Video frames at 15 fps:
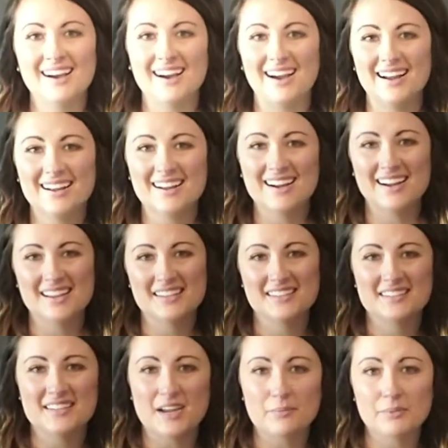Hi guys,
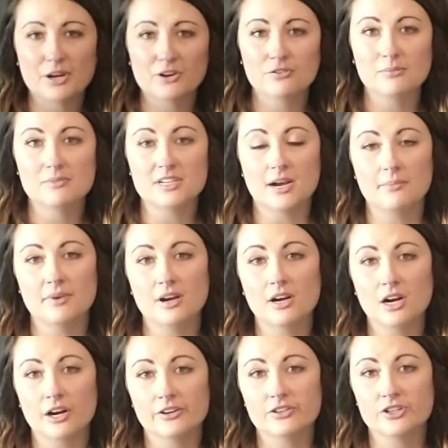Sam here from Top Knock
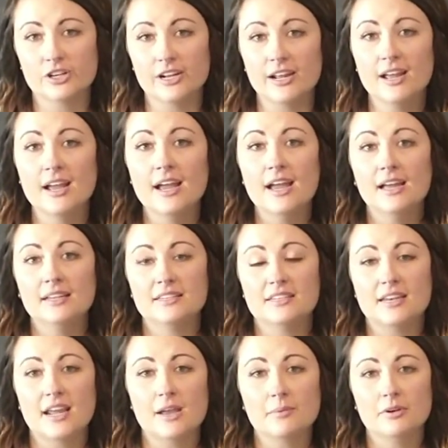Archery.
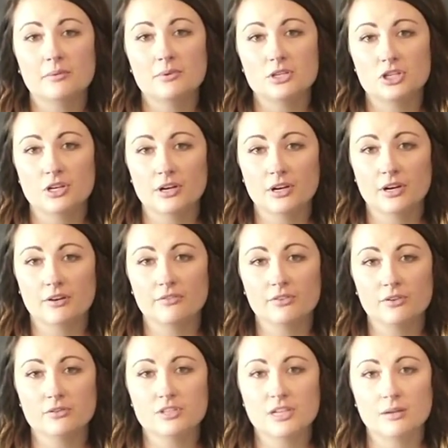Today I'm going to be sharing a
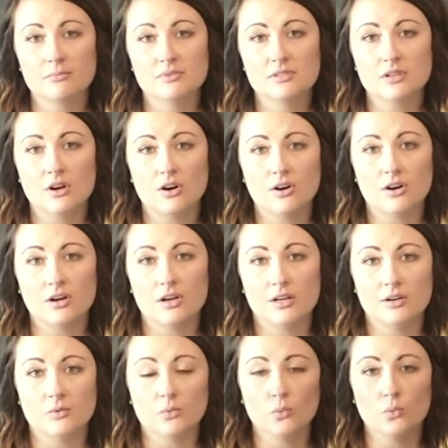few tips
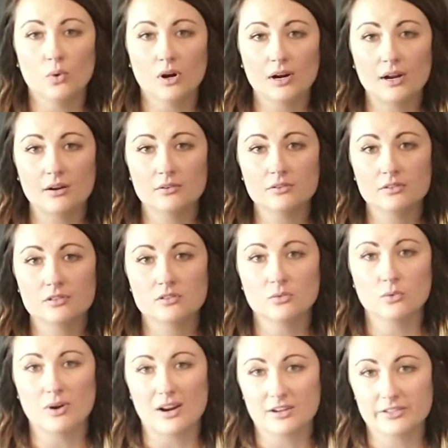on workouts
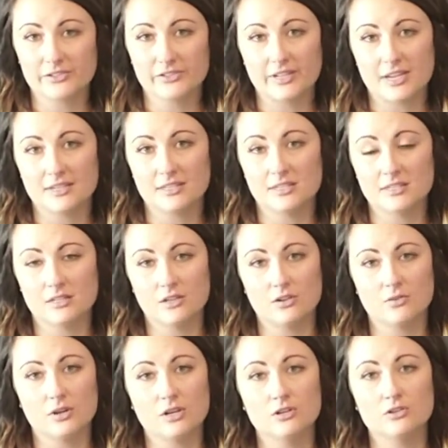or exercises that
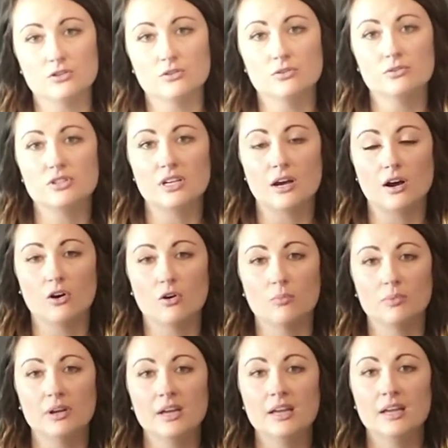you can do to
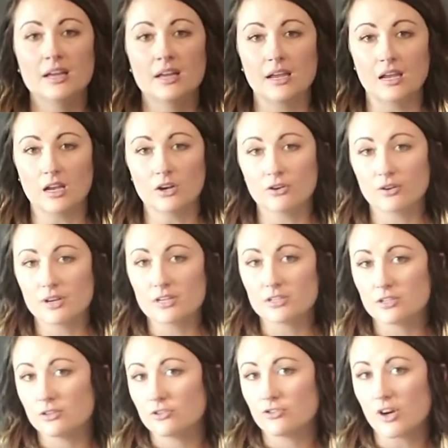help increase
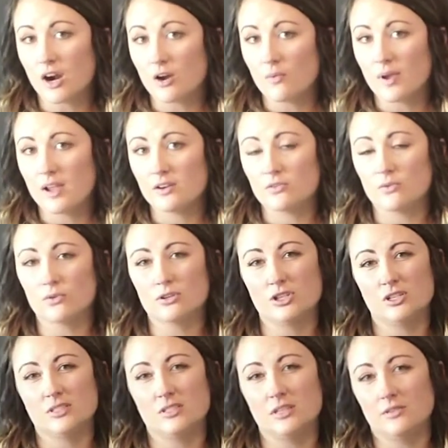your draw weight or
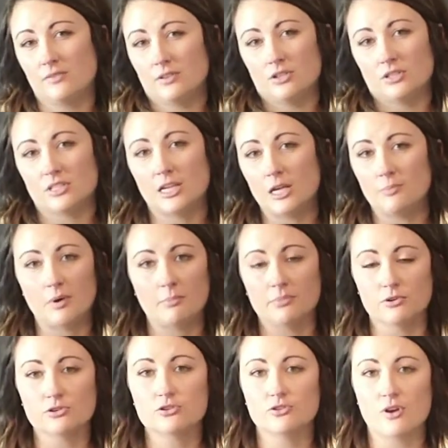just keep up your
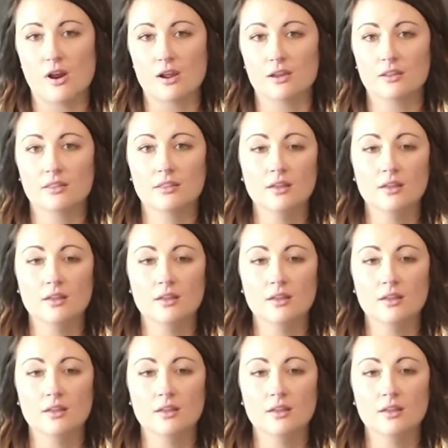strength.